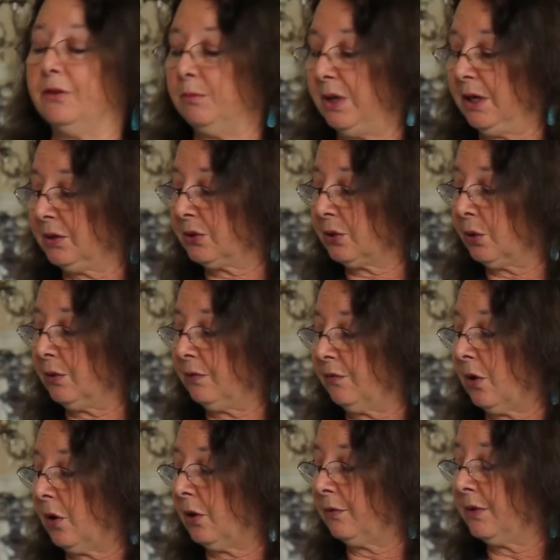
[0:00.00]
and being so
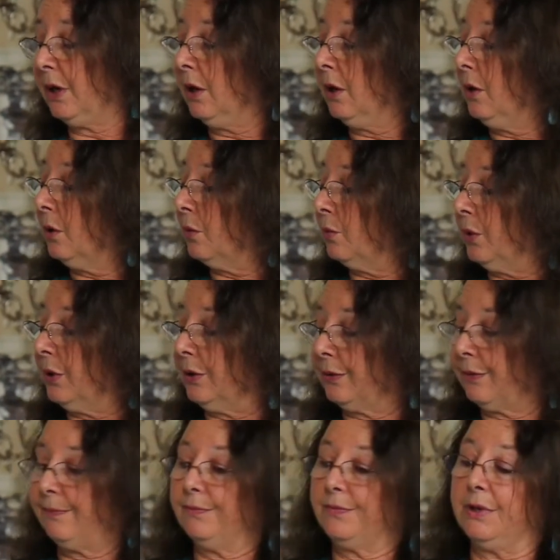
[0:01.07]
involved
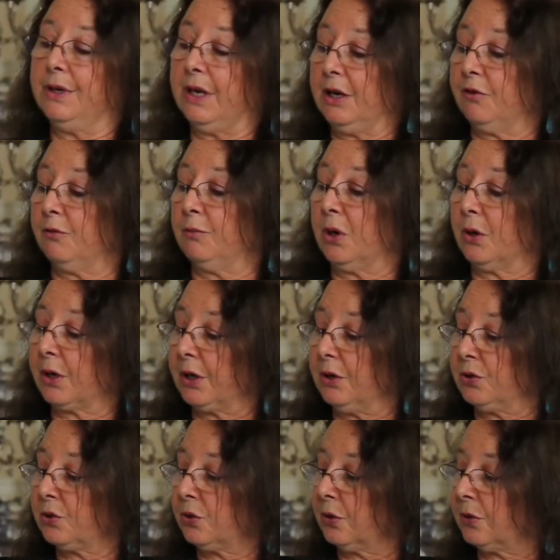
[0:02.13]
with the Native American
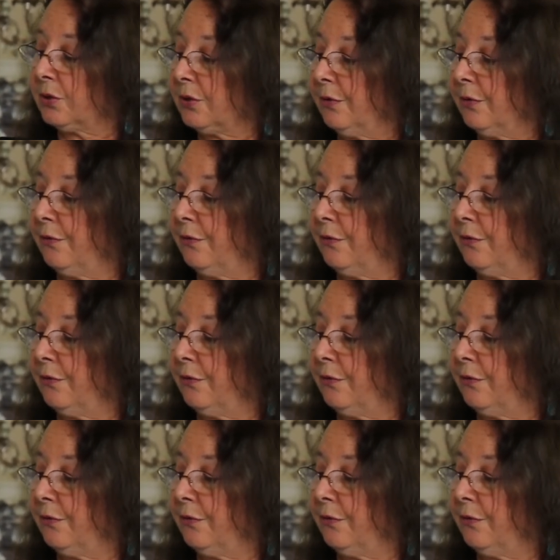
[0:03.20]
Church